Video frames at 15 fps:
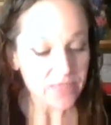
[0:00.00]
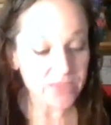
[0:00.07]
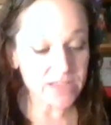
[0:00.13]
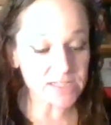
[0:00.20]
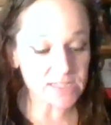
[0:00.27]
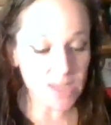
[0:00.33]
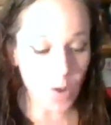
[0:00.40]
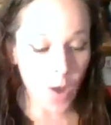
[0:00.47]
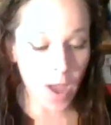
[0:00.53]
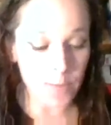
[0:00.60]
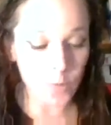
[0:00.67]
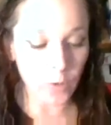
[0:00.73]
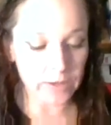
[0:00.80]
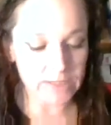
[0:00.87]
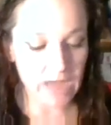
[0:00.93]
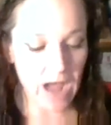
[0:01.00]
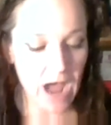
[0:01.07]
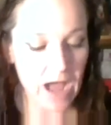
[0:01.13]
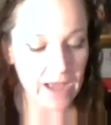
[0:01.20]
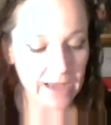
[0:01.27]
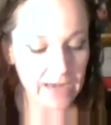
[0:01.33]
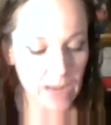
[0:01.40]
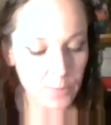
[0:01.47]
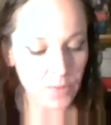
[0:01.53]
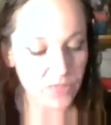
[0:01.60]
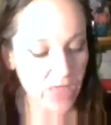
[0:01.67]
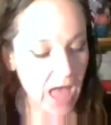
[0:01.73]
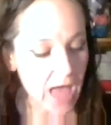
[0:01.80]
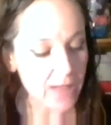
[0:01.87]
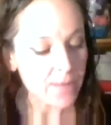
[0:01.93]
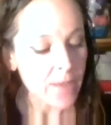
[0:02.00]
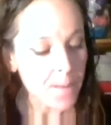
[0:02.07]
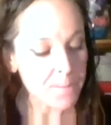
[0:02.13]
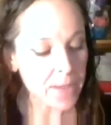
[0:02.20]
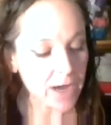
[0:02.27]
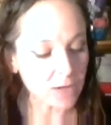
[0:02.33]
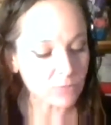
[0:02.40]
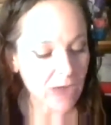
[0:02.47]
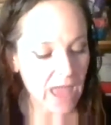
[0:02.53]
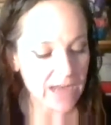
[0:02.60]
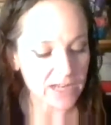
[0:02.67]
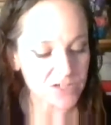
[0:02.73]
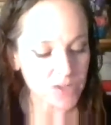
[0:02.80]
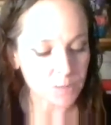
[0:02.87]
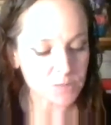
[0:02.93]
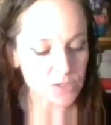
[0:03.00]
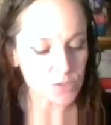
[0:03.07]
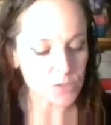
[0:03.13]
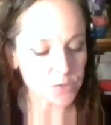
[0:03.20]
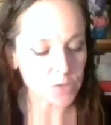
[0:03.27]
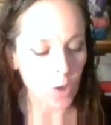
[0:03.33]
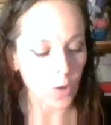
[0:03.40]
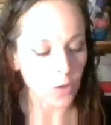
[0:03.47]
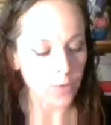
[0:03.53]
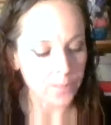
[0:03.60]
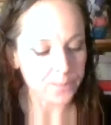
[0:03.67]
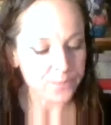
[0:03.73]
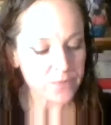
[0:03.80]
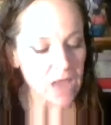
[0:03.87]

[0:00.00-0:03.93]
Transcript: "This is how I'm going to hide." And with that, Bear ran and jumped into his hole.